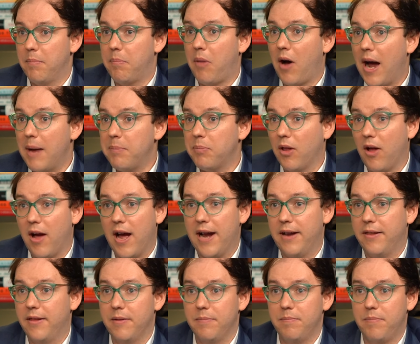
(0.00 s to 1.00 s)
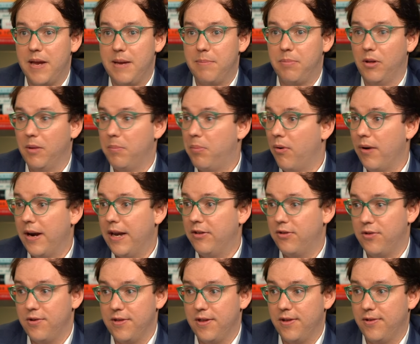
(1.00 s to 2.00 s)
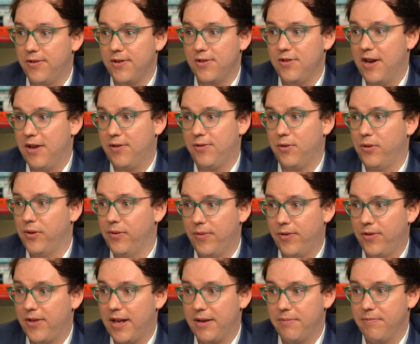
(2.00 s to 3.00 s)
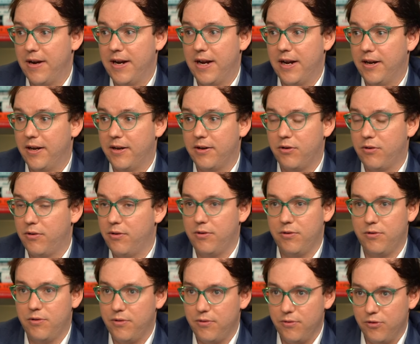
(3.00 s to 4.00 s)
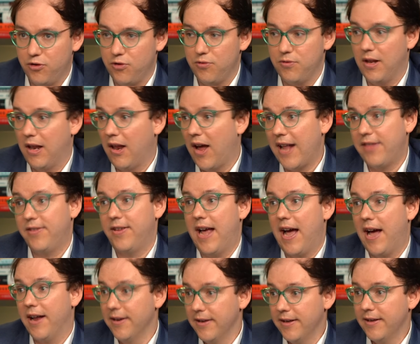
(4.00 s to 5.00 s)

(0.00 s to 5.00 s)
pipeline that people are pointing to that suggests all of a sudden we're going to shoot the lights out.